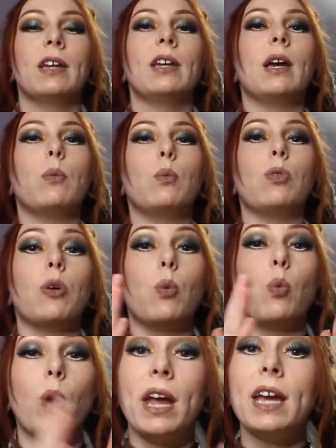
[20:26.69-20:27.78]
And the
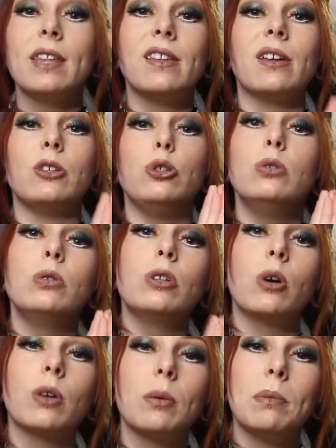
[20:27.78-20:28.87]
way that you
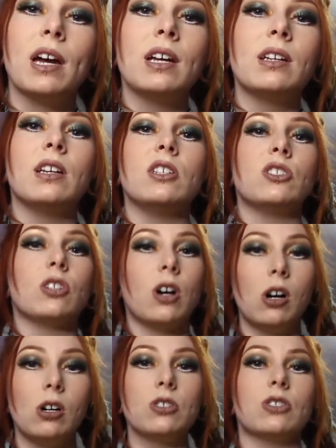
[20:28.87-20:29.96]
go to bed is
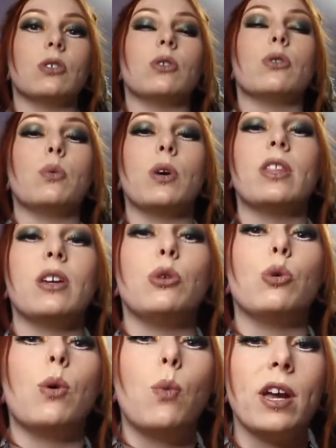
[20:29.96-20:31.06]
also the way that you
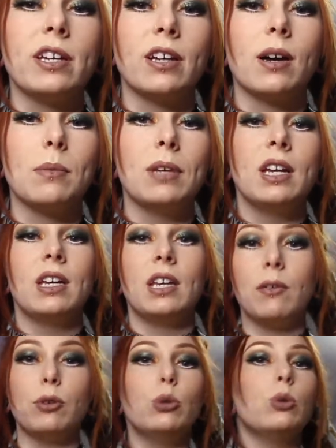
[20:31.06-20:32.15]
will wake up.
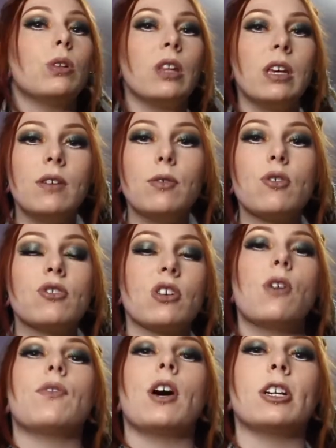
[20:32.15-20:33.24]
If you leave
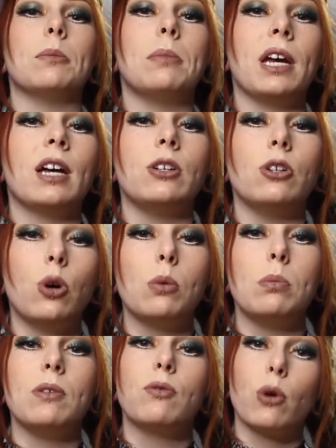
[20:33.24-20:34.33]
yourself on a bad note
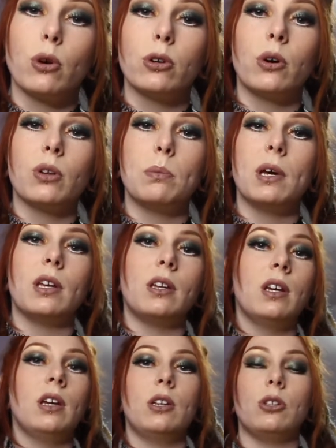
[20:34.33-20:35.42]
before you go to bed,
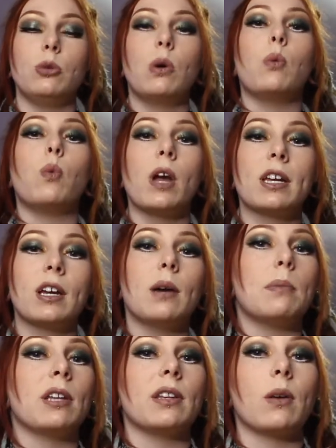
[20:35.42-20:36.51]
you will wake up
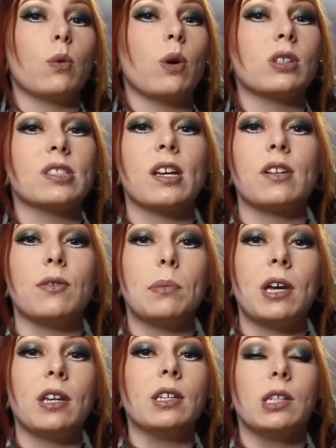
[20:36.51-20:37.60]
on that wrong side of a
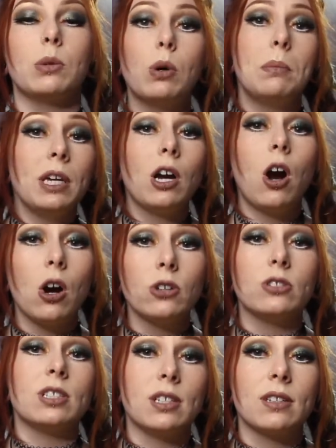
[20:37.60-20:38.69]
bed. And it will be hard
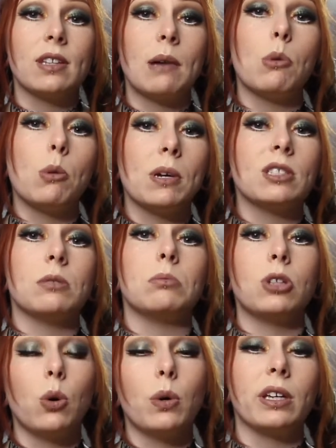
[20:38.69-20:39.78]
to get that momentum
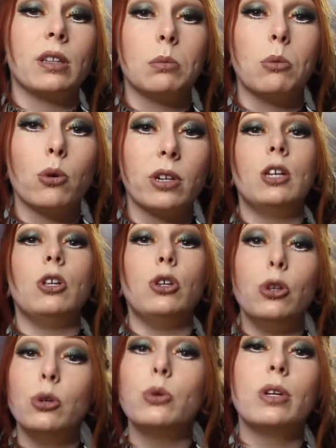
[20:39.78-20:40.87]
going in the morning.
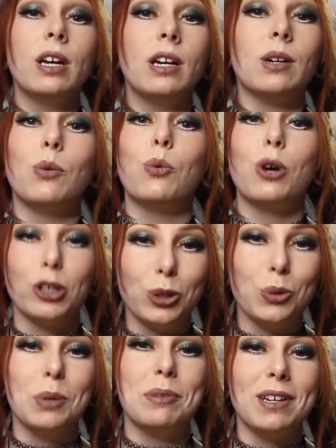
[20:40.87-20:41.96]
You get what you
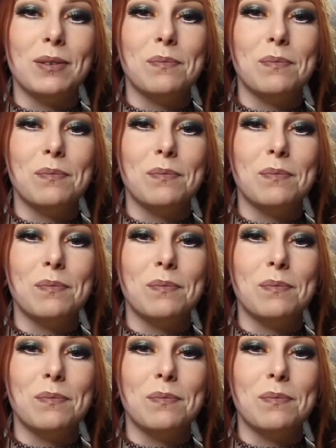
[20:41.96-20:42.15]
emit.